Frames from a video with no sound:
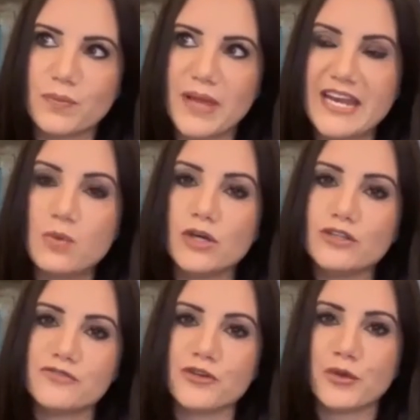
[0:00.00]
anyone
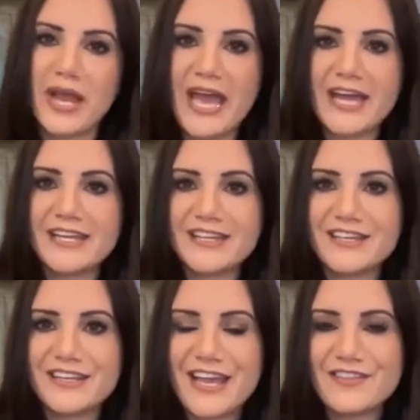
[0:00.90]
who's further ahead
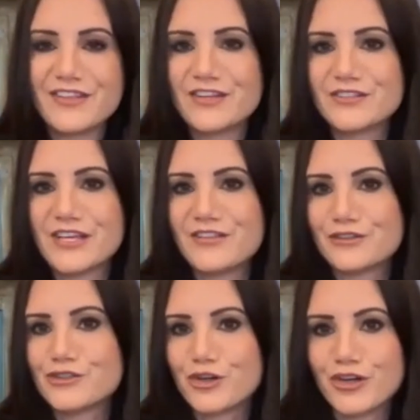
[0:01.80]
in
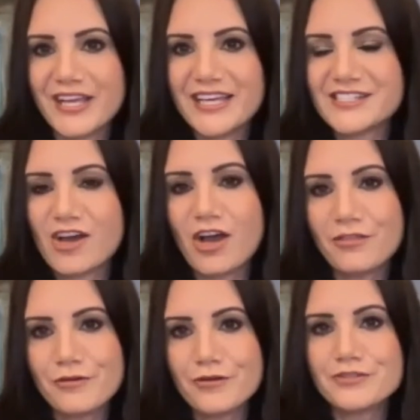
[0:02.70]
their journey as an author,